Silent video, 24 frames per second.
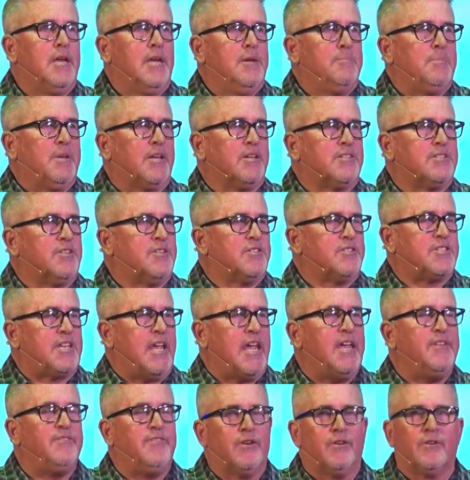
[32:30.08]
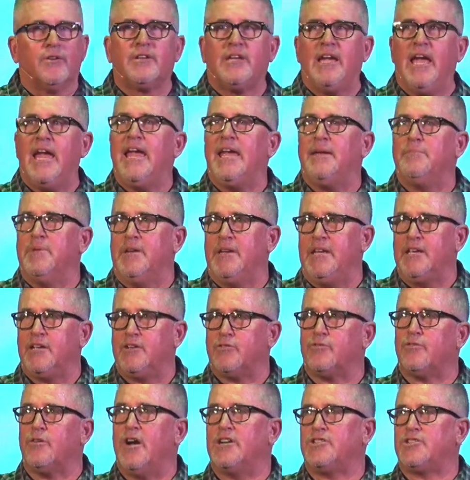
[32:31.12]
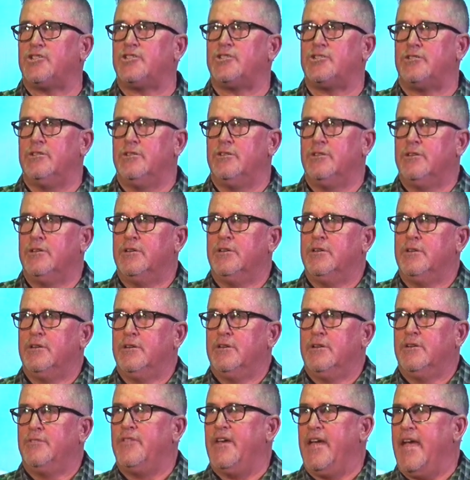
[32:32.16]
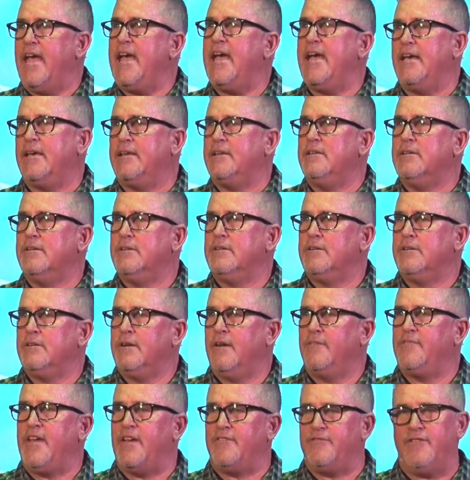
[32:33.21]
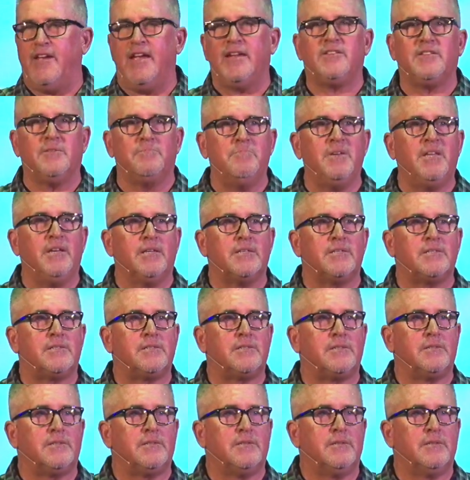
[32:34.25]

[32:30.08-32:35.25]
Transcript: Because the Savior came and he crushed the head of that phantom menace.